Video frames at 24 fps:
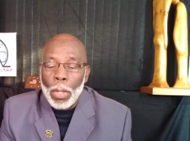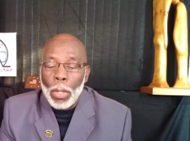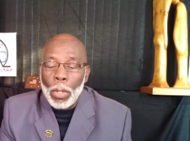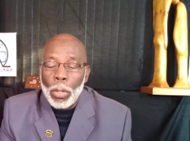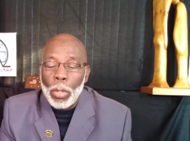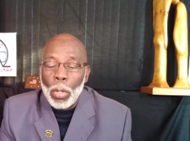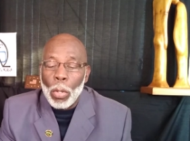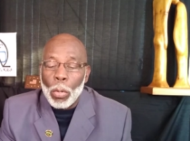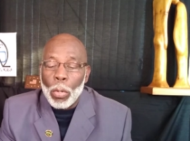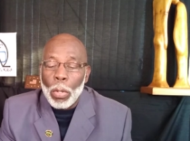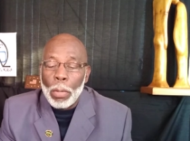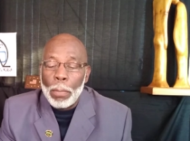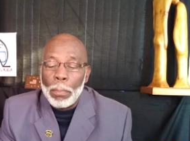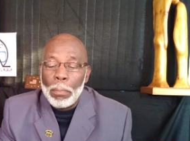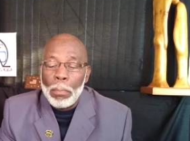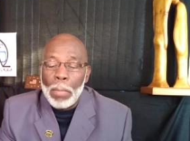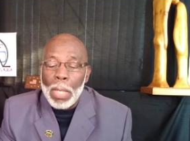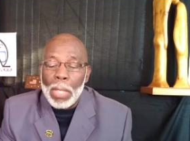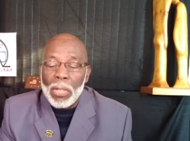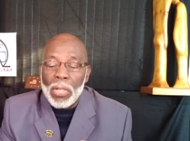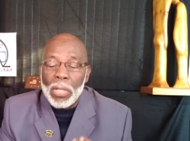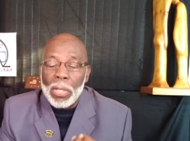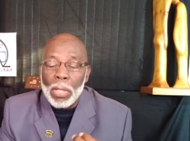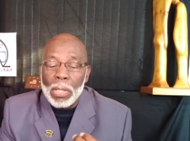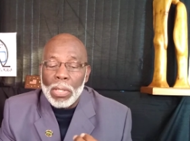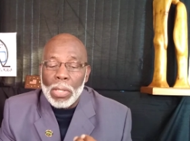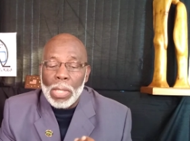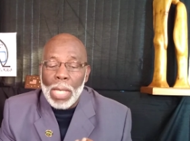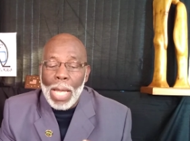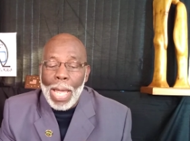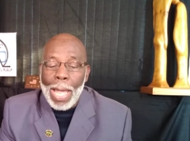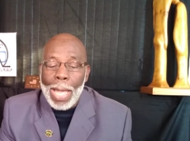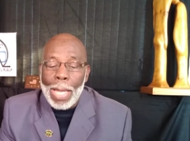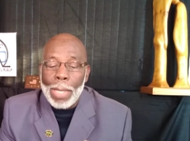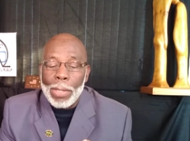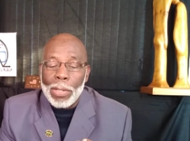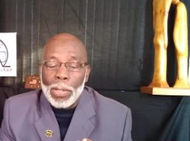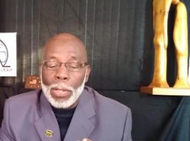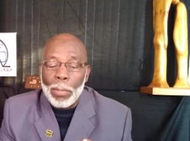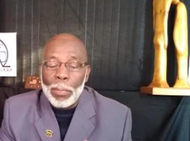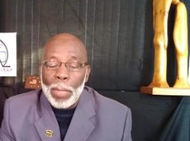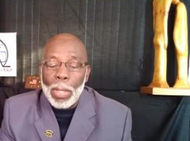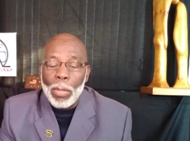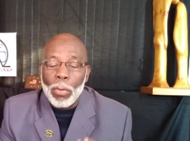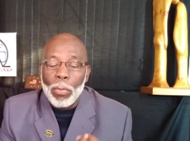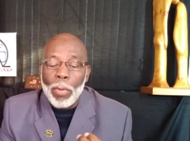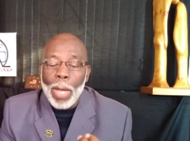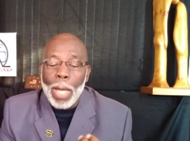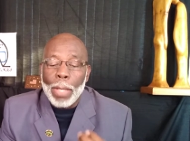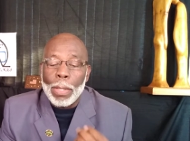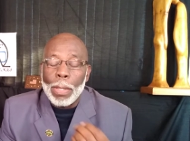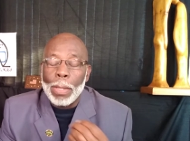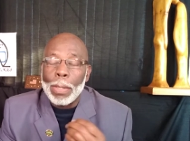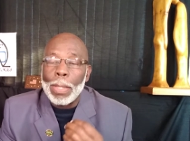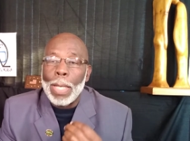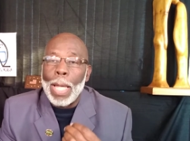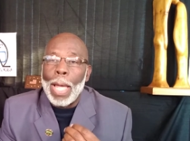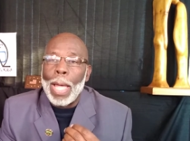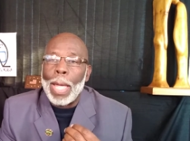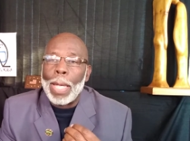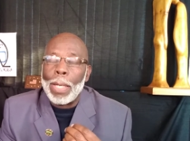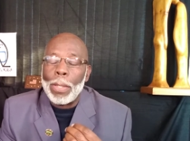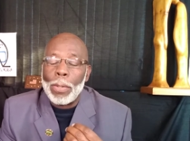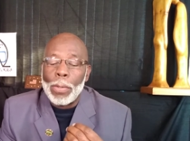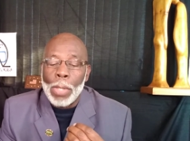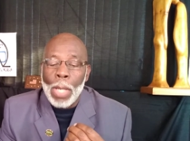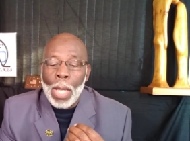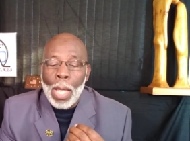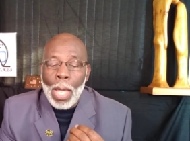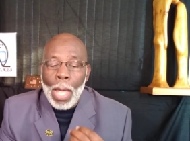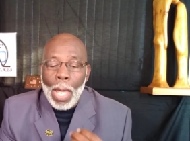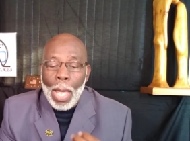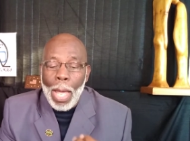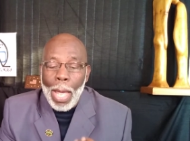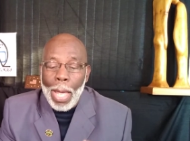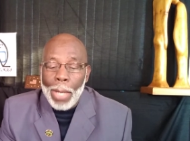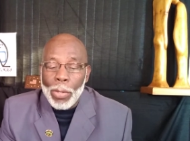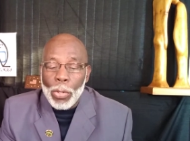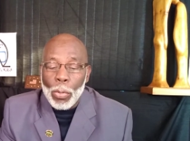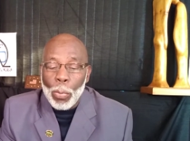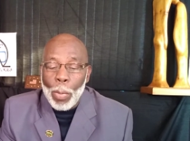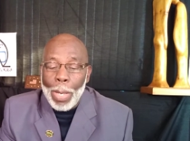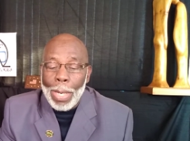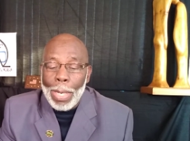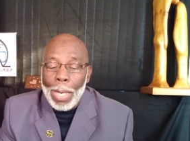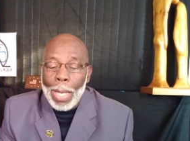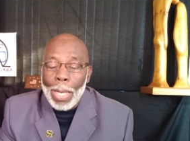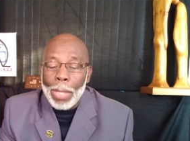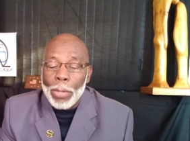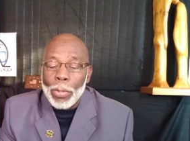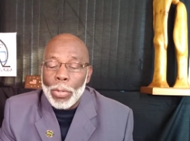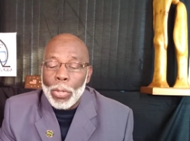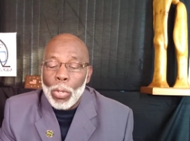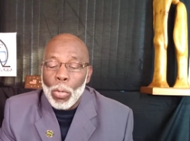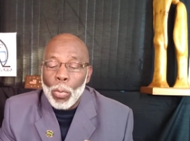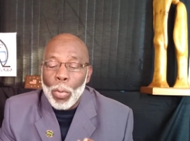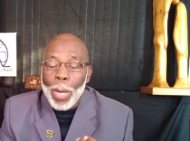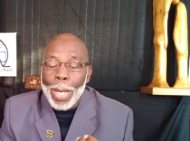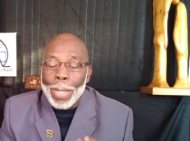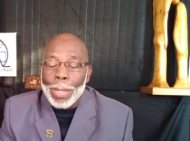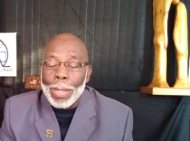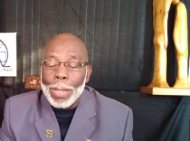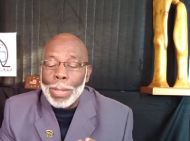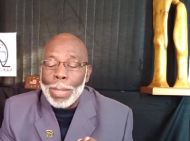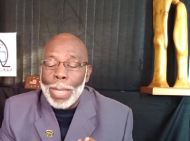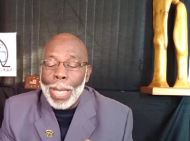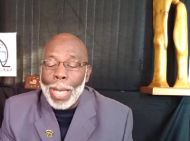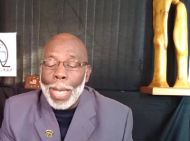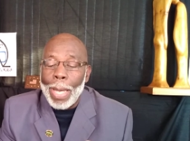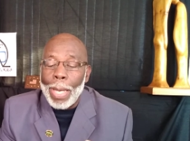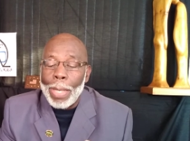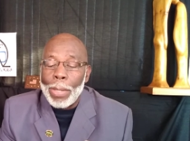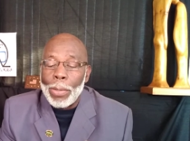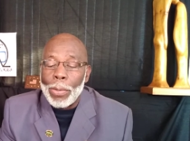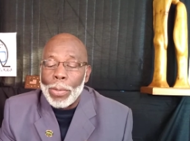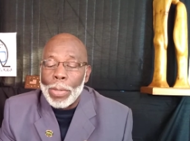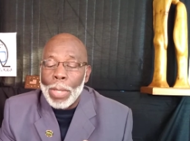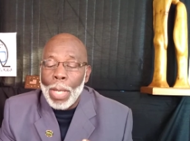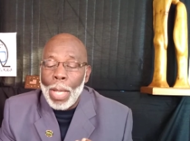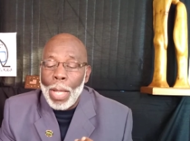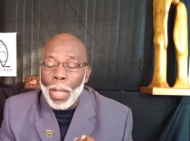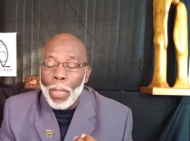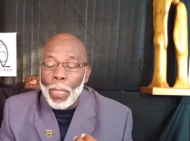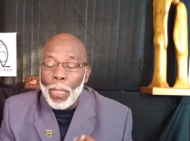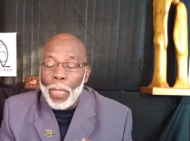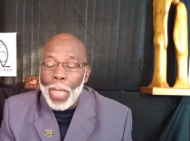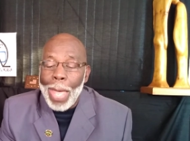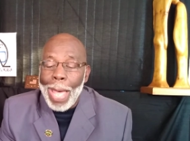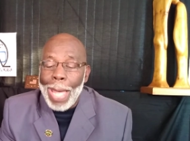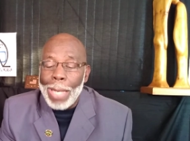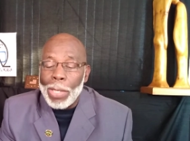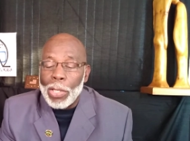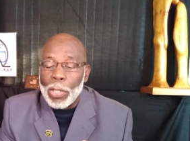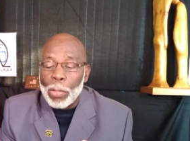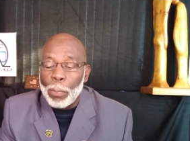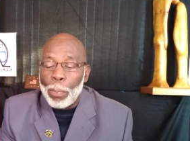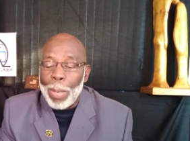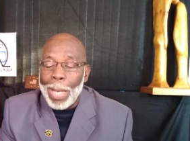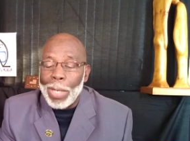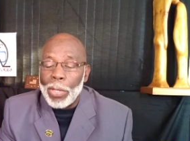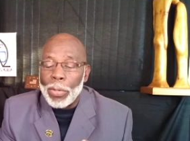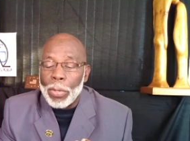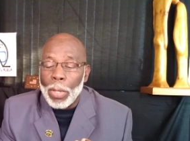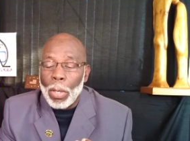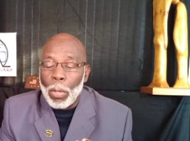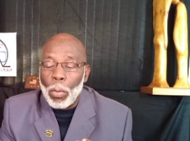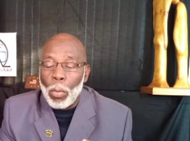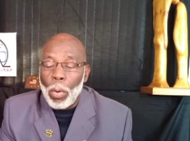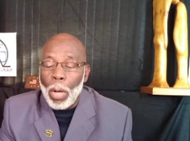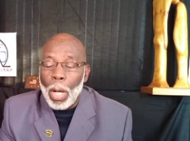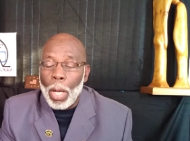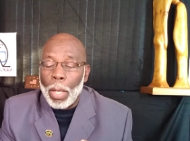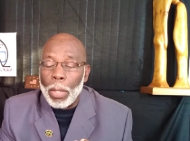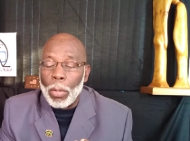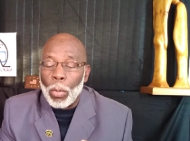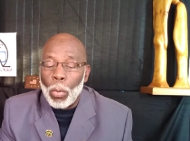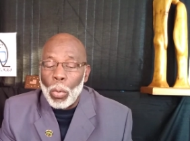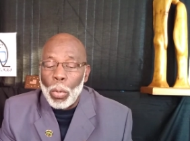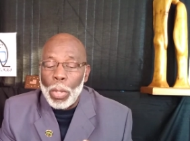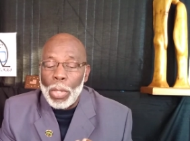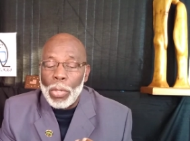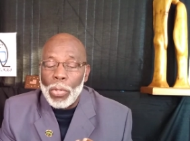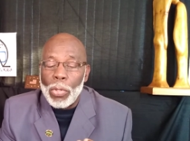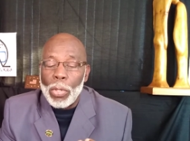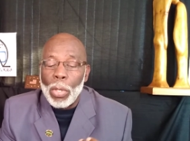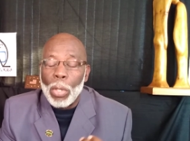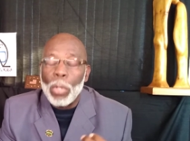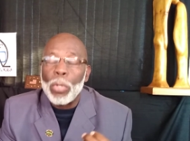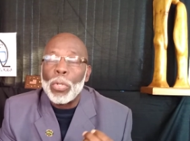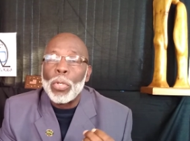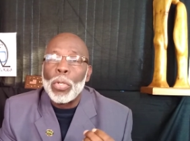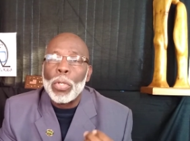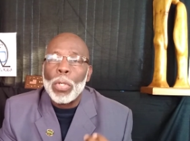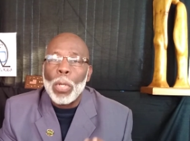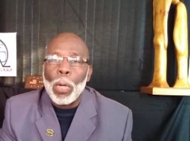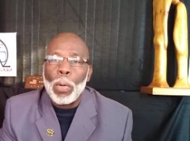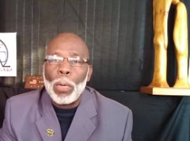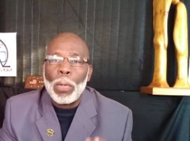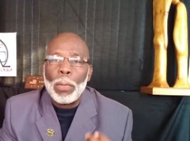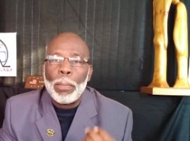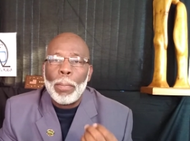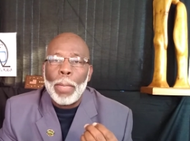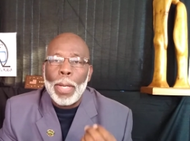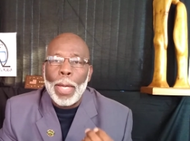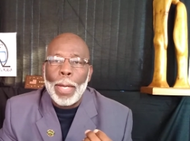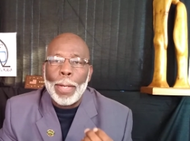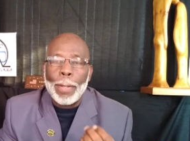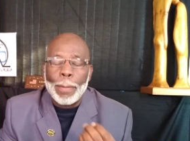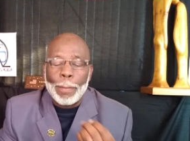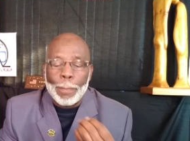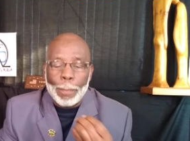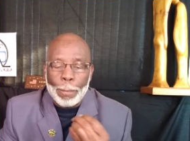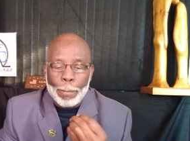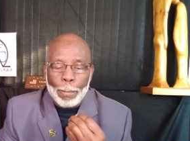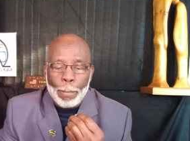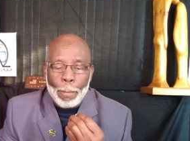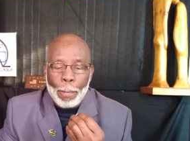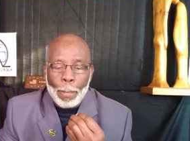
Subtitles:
you could miss your chance to be recognized, as well as to recognize that special one who is your soulmate.